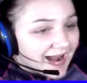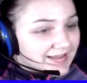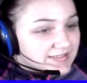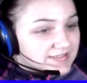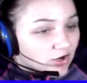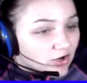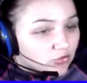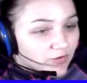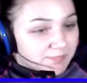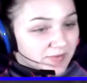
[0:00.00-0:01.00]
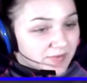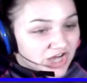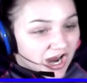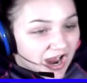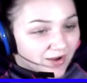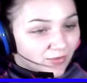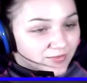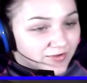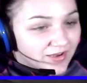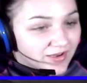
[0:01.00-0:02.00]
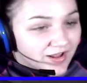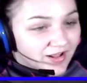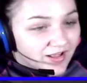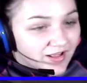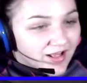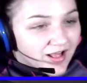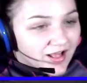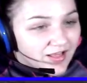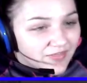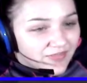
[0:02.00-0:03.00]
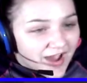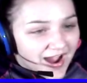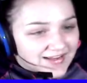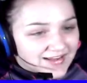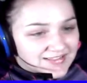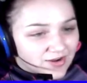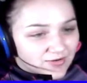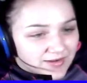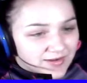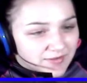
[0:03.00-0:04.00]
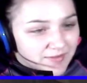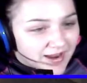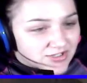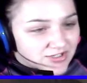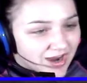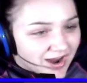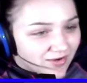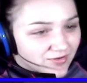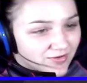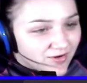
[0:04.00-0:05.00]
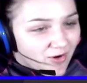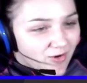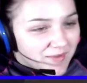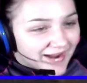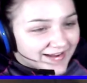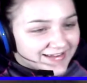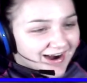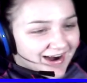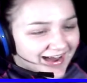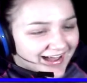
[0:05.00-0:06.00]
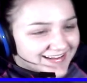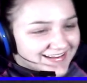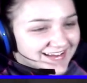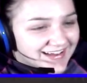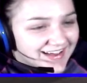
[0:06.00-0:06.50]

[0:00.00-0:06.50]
That is a creepy child. That is a creepy man child. Oh my god.